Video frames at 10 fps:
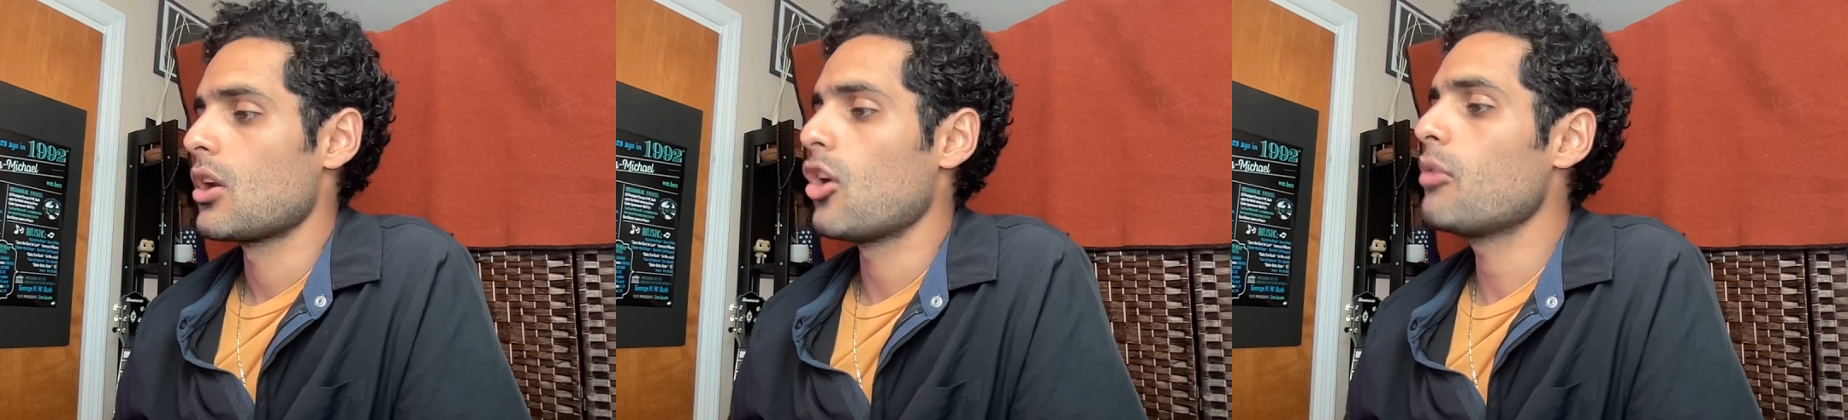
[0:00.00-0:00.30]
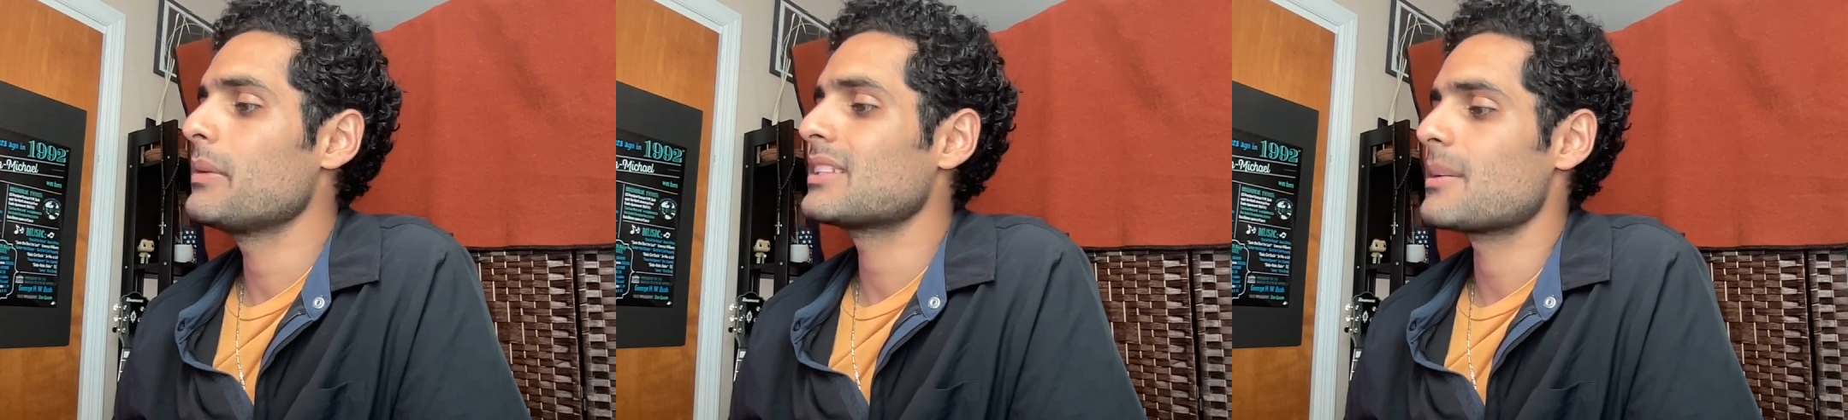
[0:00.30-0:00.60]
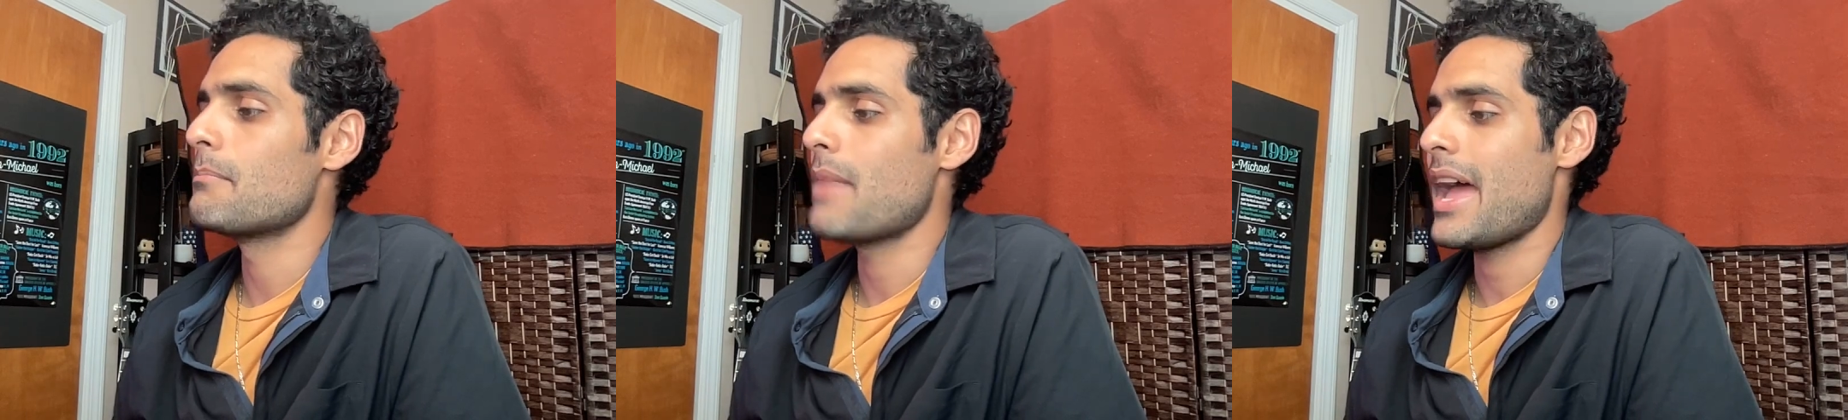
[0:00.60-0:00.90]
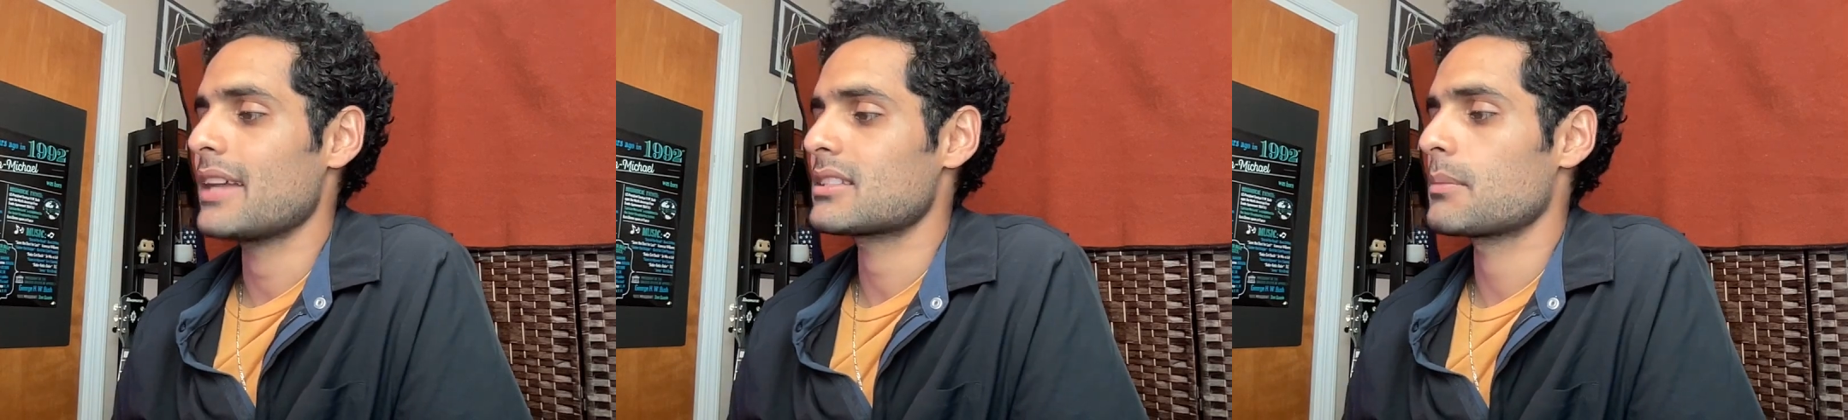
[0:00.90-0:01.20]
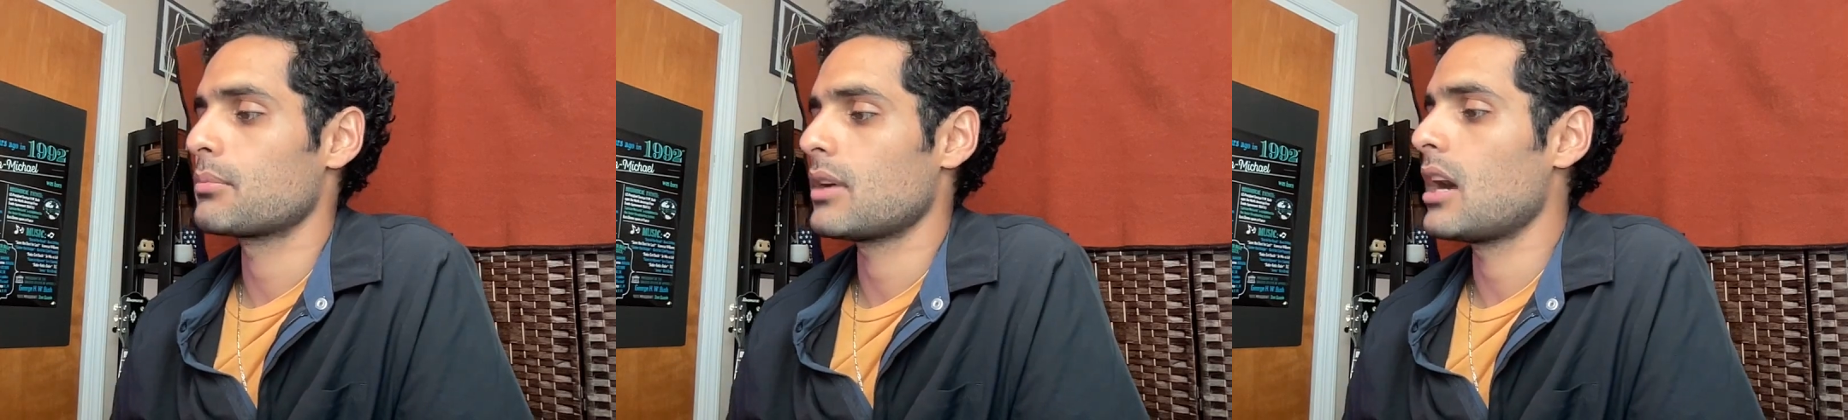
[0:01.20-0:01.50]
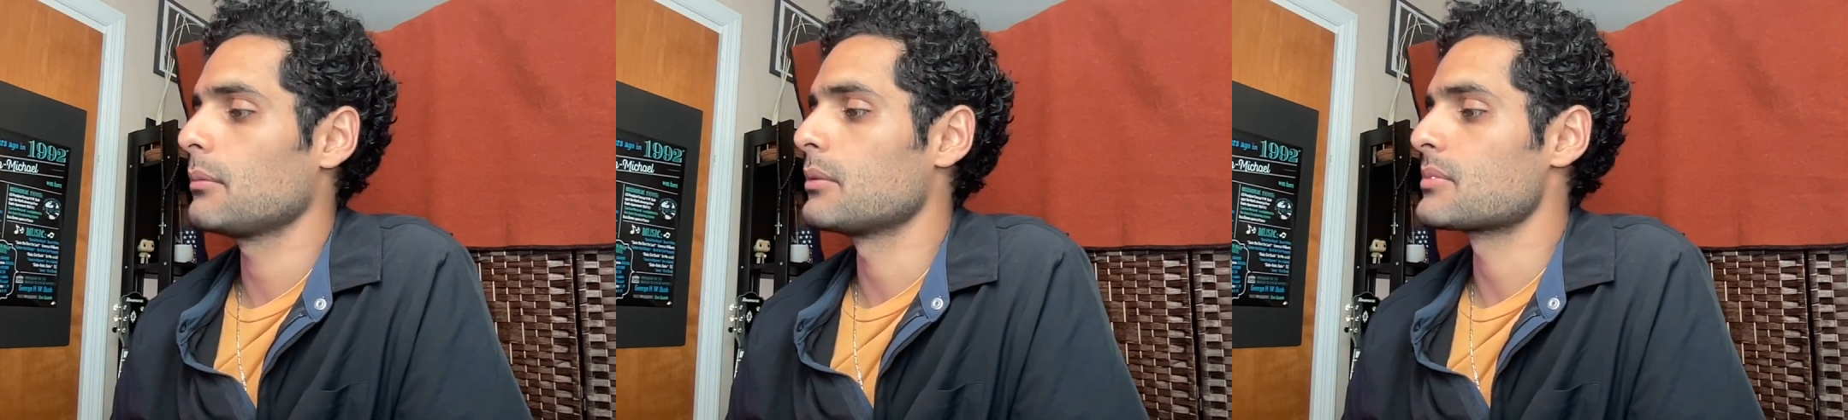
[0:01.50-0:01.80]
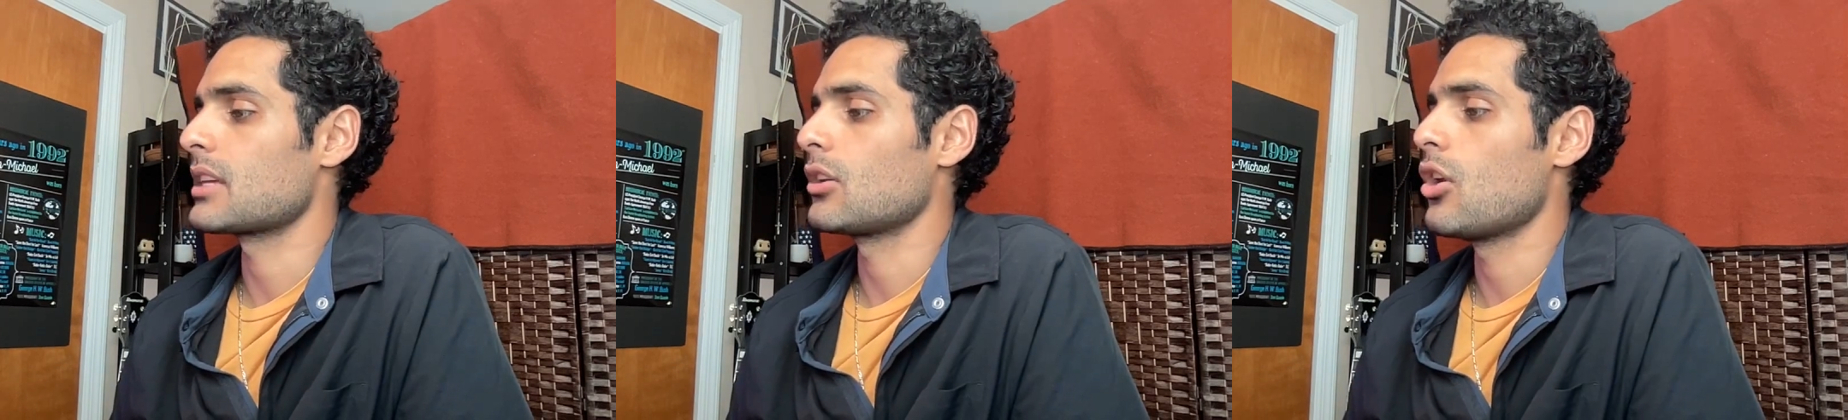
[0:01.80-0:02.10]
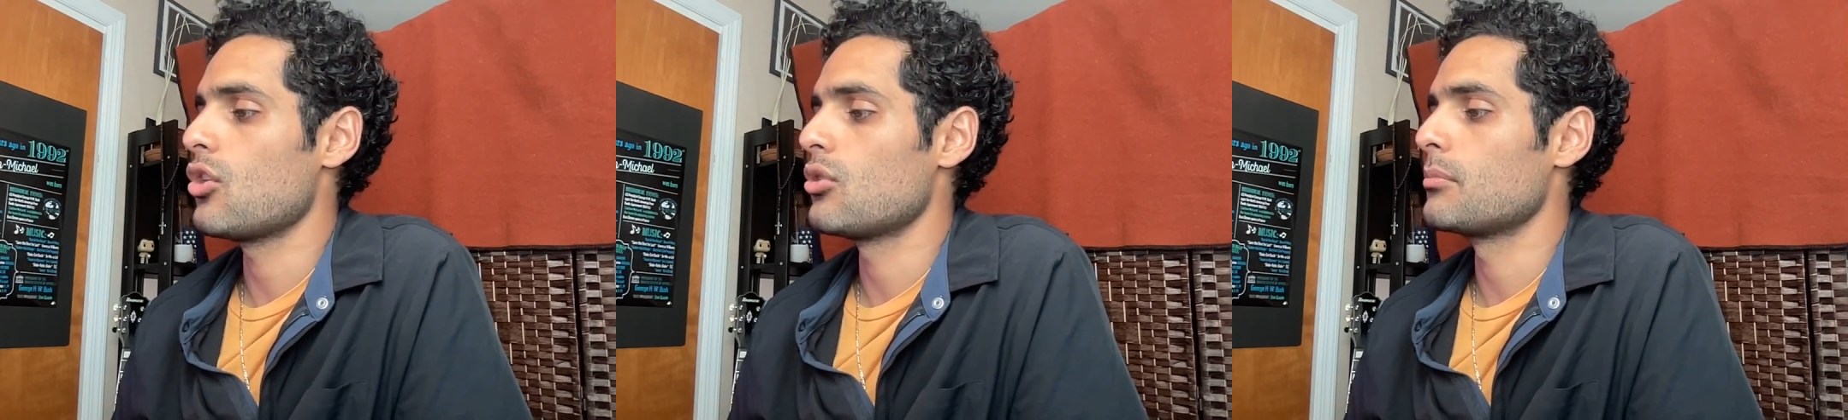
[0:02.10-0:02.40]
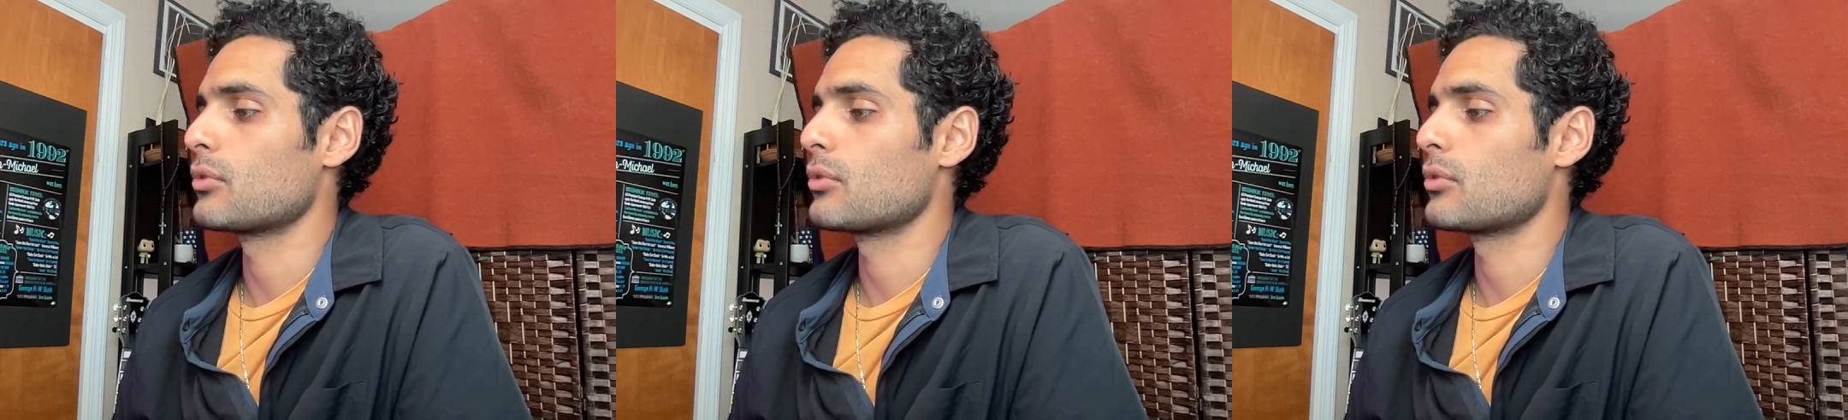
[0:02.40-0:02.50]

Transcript: hoping to mask problems at home